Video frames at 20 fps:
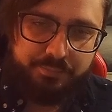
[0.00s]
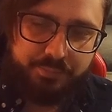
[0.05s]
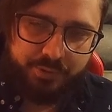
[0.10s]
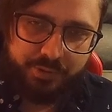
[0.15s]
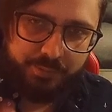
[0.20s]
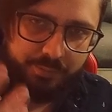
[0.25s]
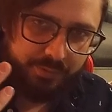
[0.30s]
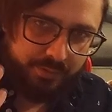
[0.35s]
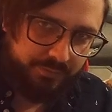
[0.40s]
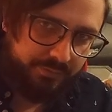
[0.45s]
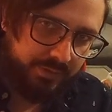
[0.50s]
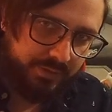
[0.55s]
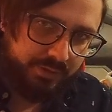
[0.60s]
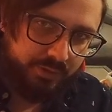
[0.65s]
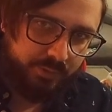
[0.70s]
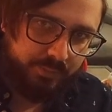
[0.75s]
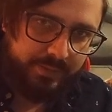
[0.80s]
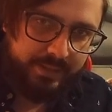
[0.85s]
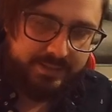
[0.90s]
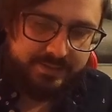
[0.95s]
Put a perfect
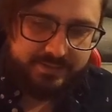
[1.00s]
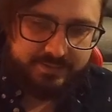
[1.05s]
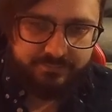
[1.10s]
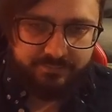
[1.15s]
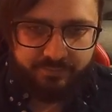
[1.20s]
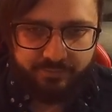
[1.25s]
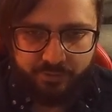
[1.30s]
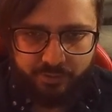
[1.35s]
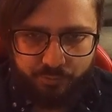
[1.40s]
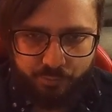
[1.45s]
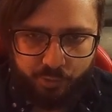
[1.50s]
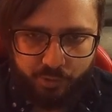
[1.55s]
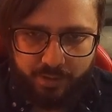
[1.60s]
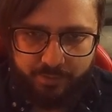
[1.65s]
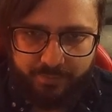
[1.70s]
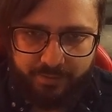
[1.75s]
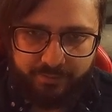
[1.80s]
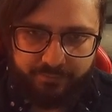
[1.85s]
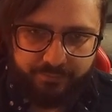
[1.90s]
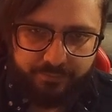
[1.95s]
Topaz for more
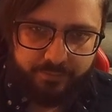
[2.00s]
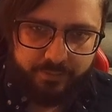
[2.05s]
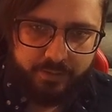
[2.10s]
MF.